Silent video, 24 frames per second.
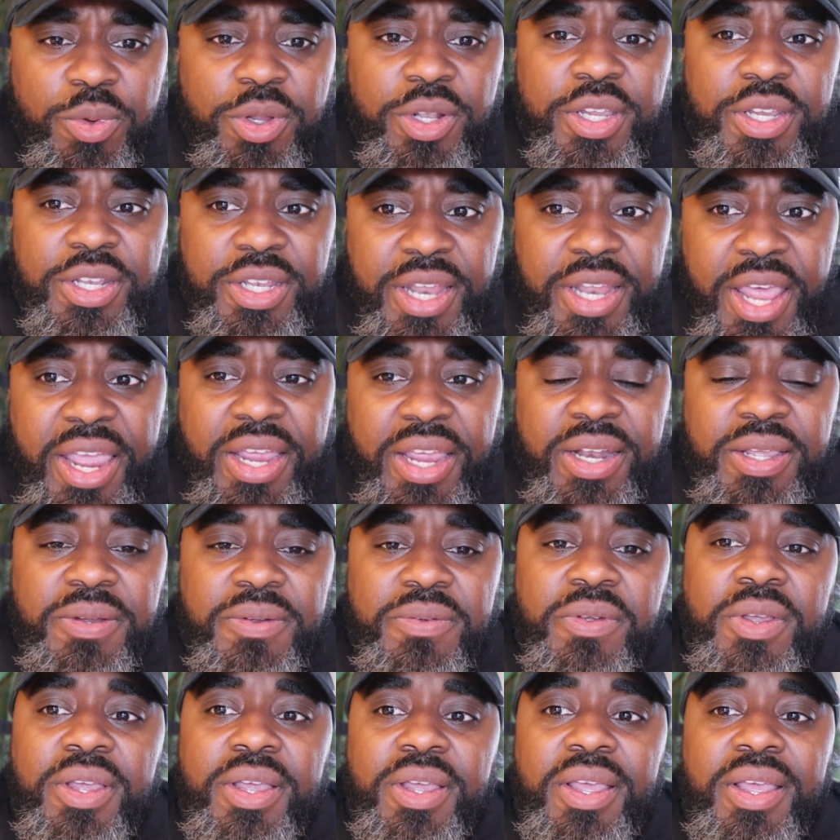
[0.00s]
really negative.
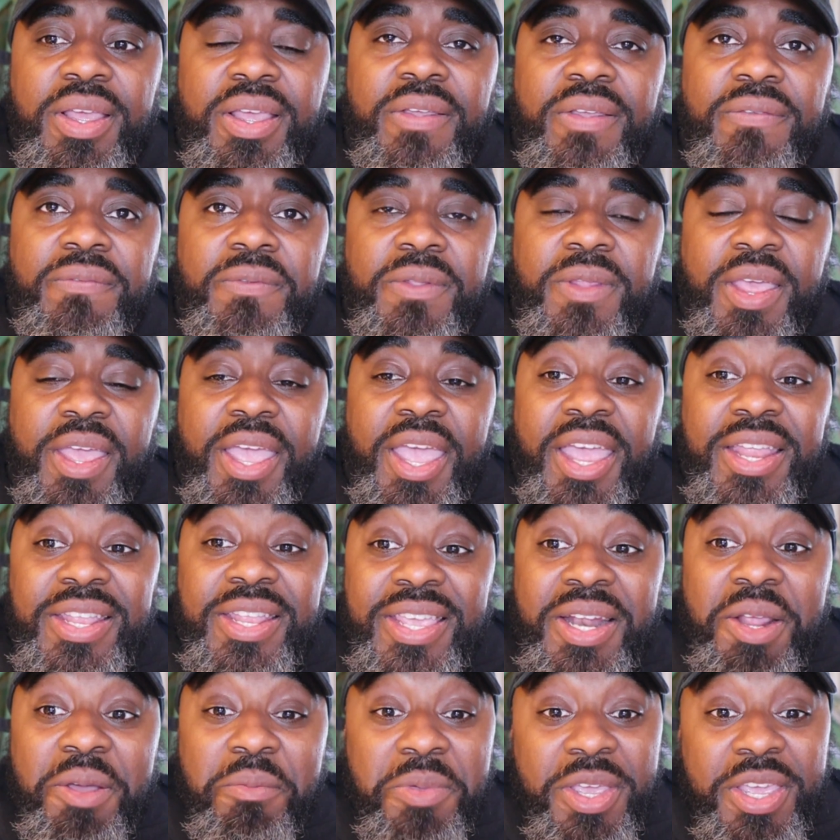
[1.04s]
And
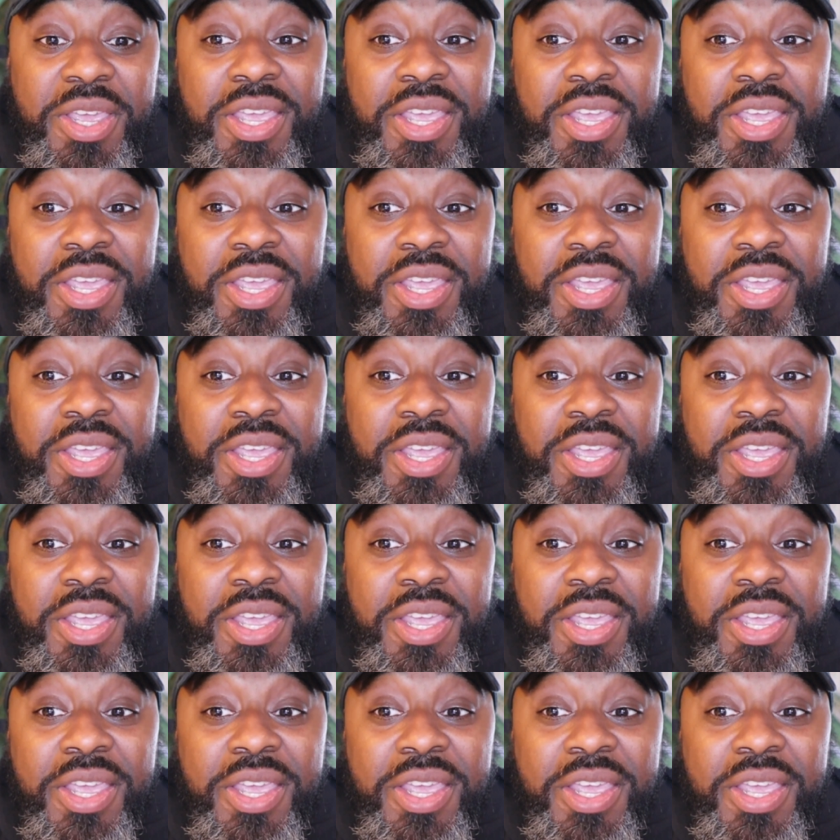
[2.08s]
mm-hmm. yet I'm mm-hmm.